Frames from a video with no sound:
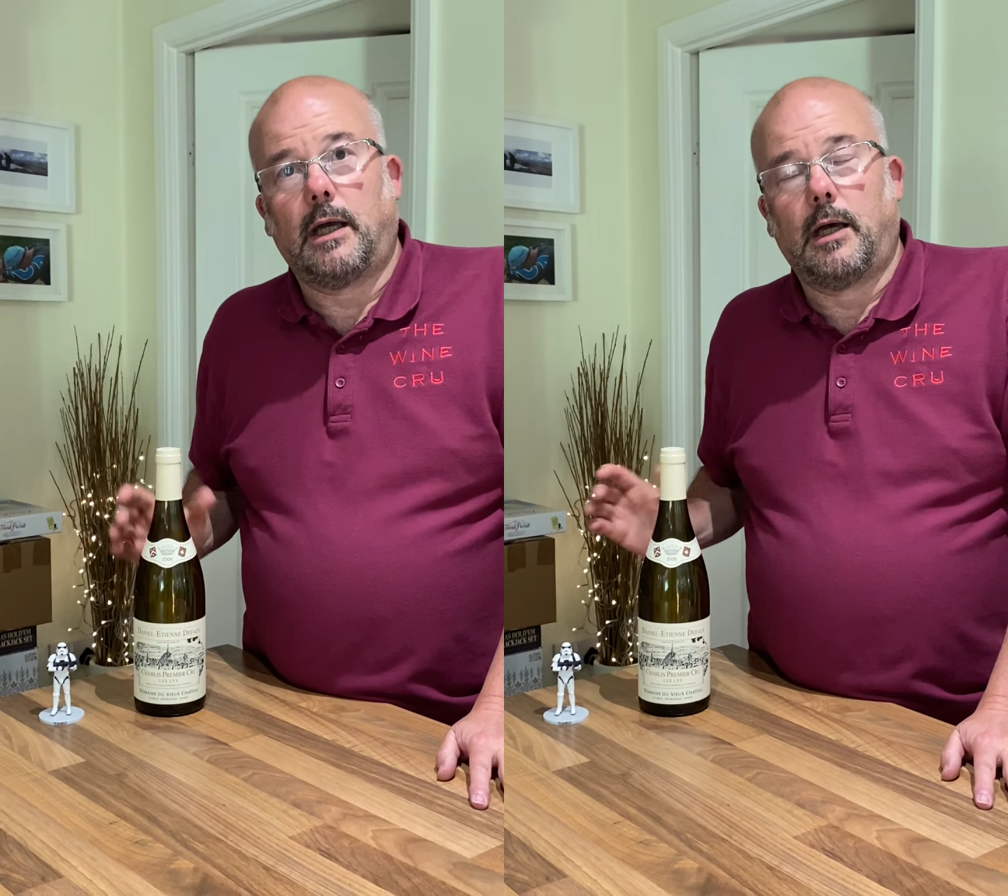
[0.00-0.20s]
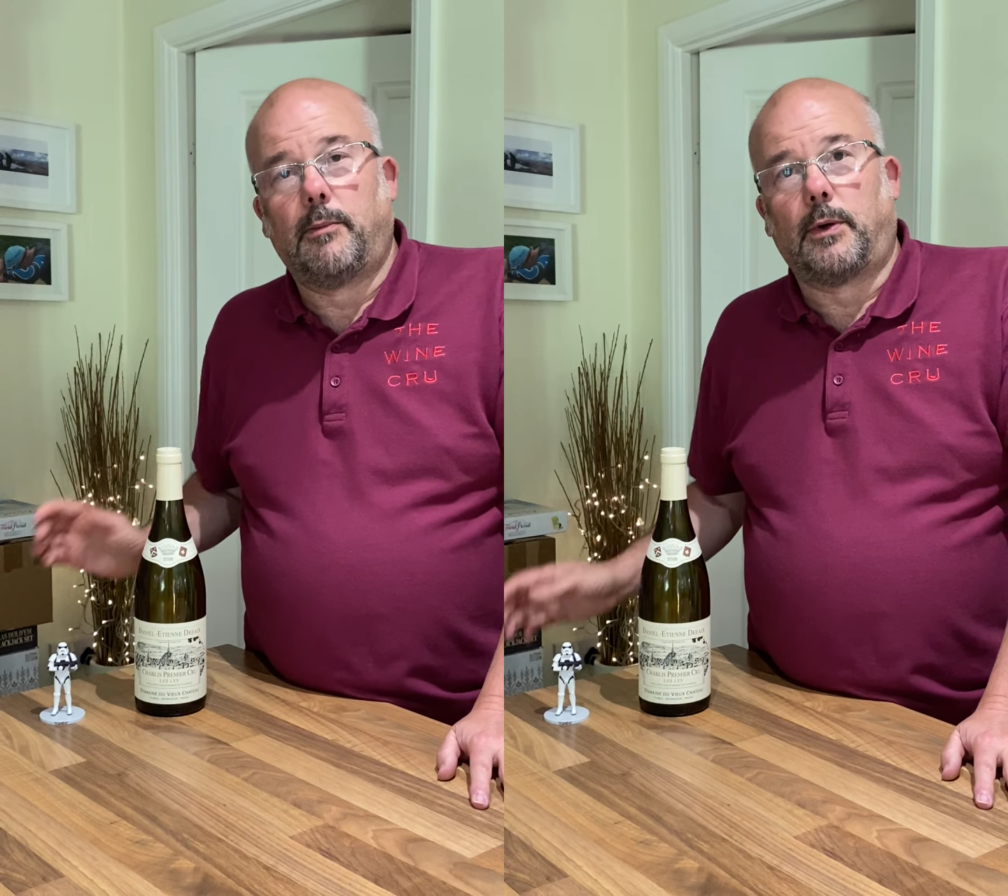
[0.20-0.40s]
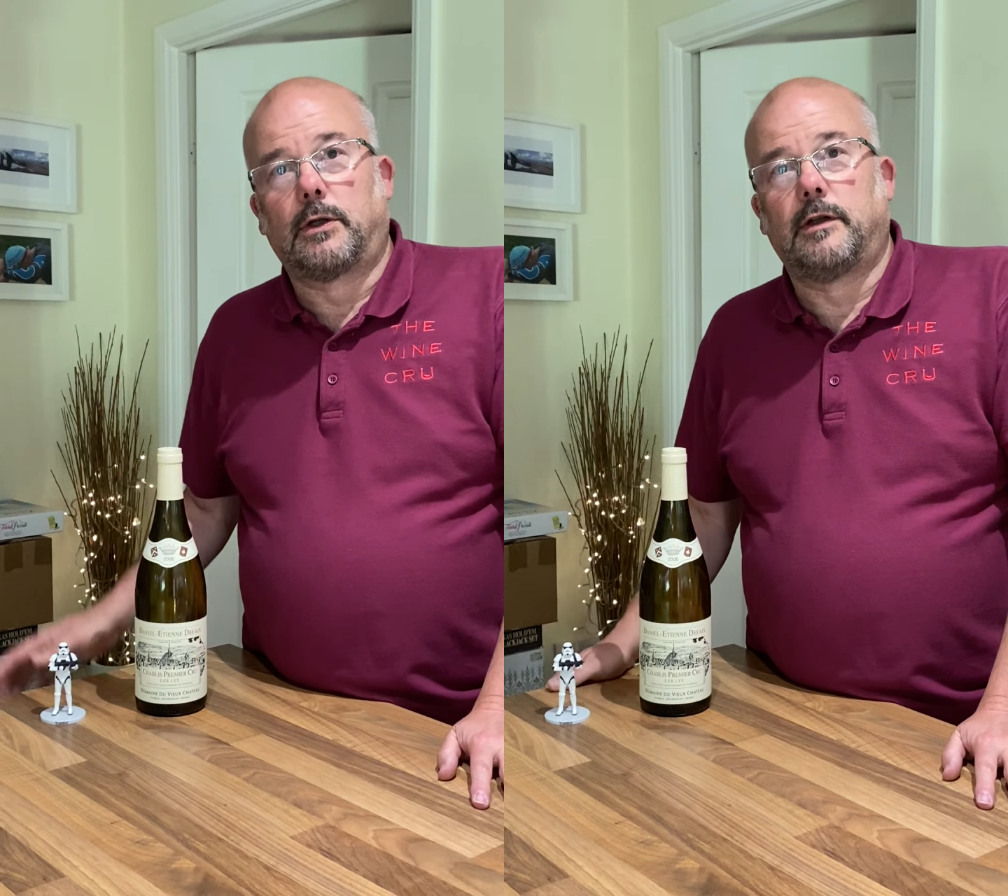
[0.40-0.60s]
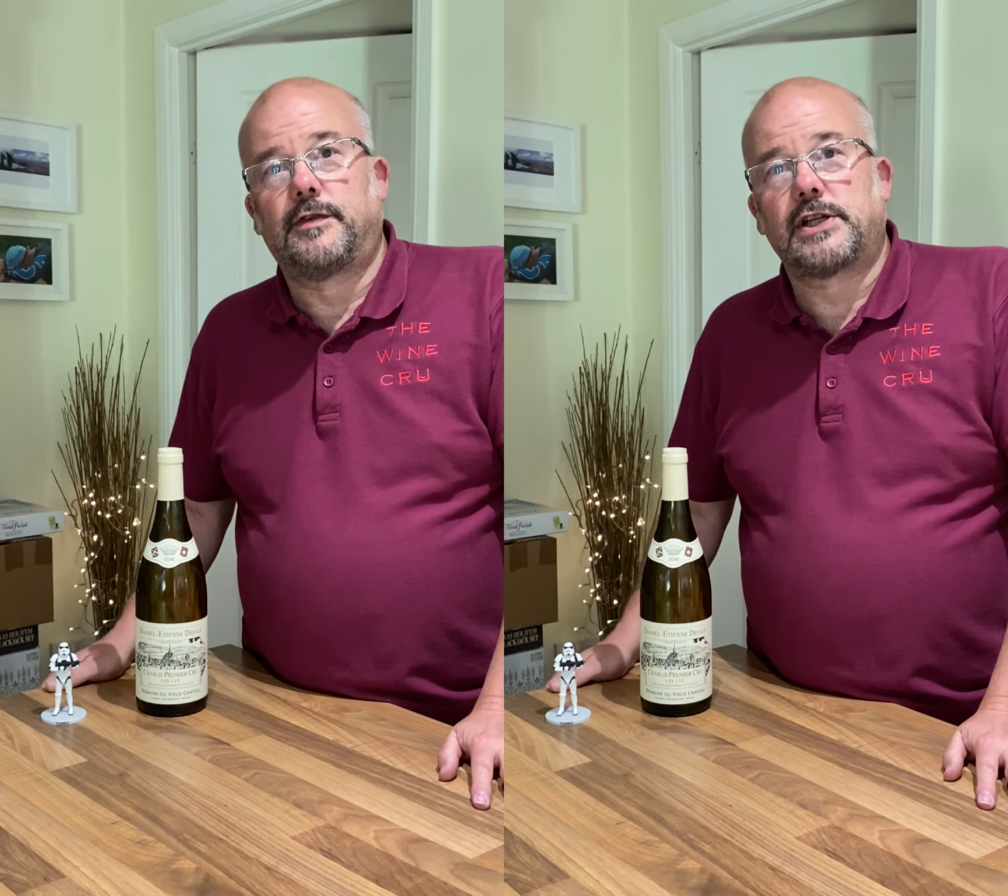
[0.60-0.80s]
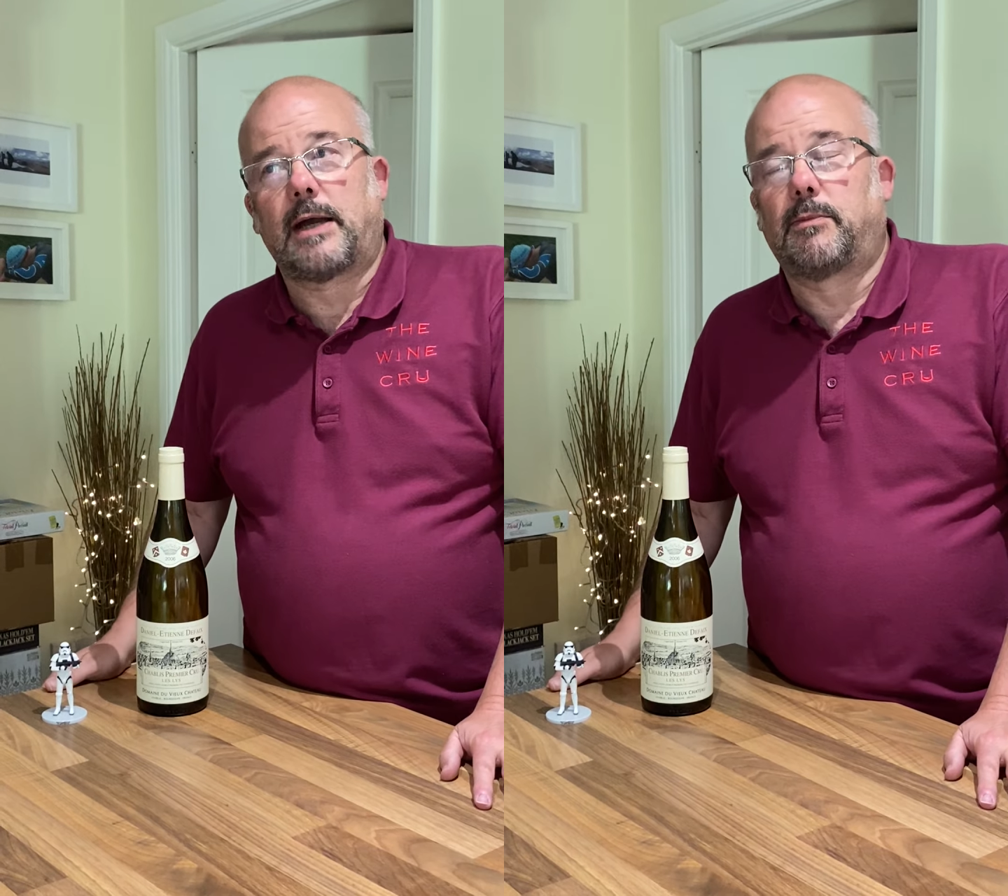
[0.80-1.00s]
a bottle of
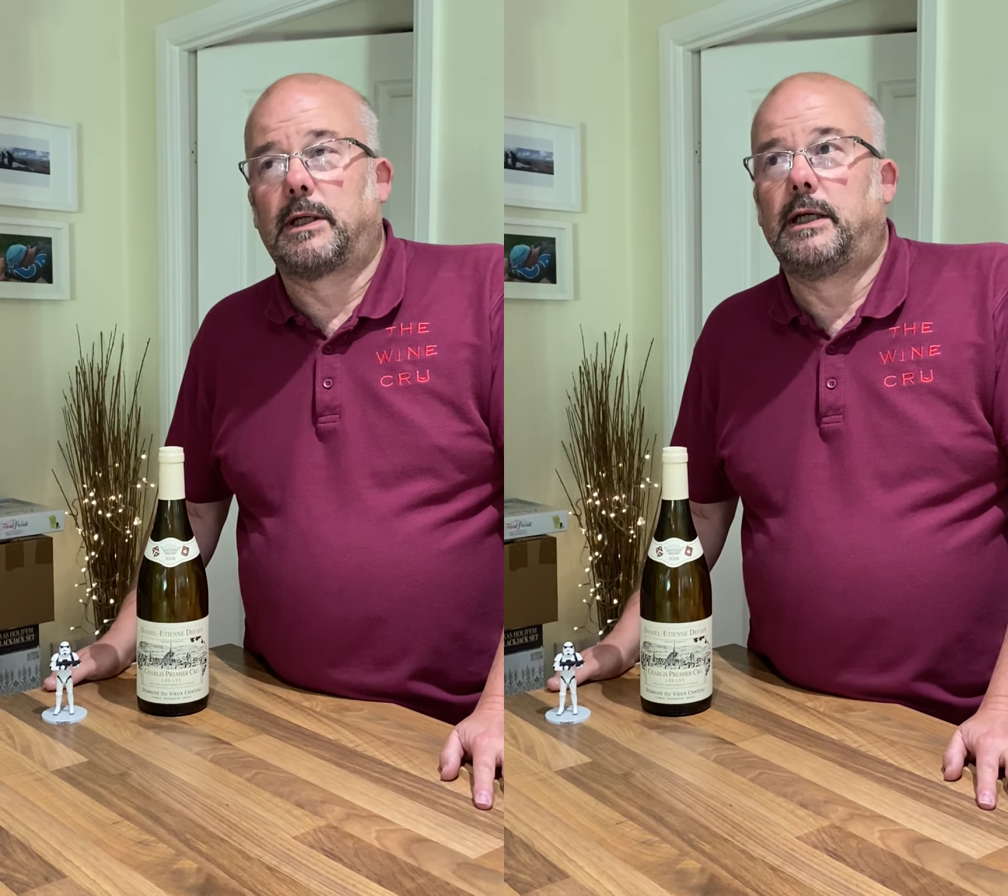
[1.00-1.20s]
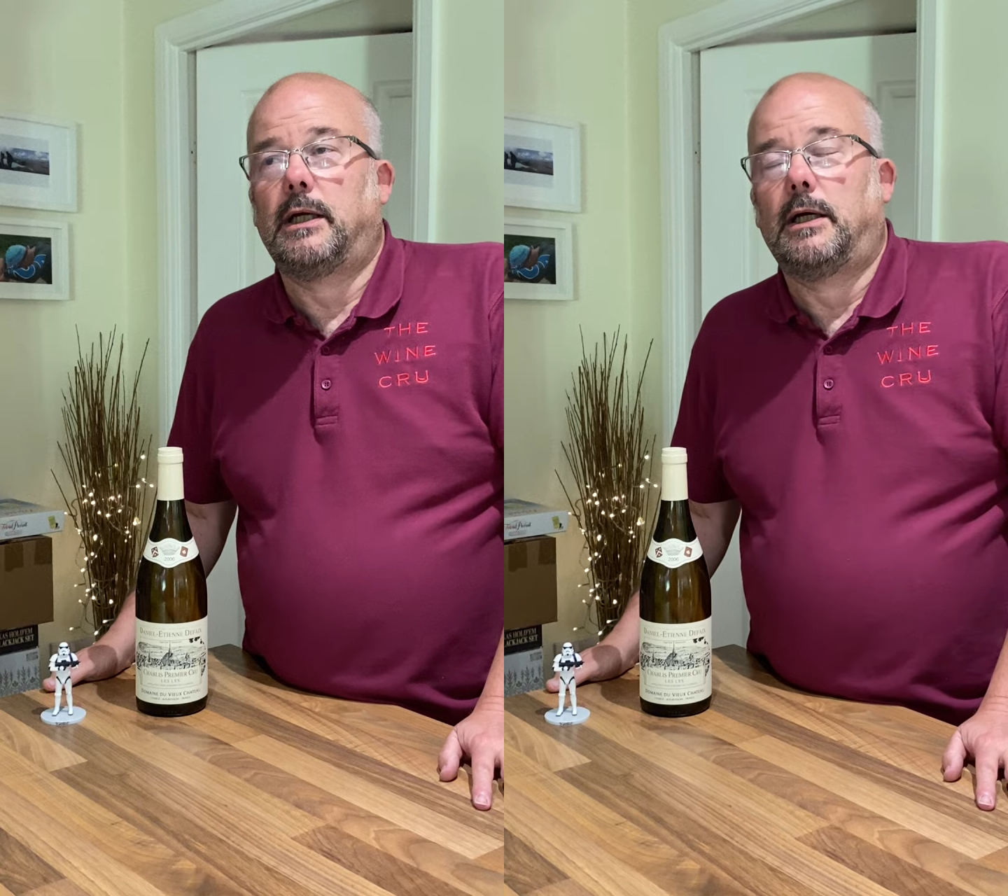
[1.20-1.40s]
Chablis,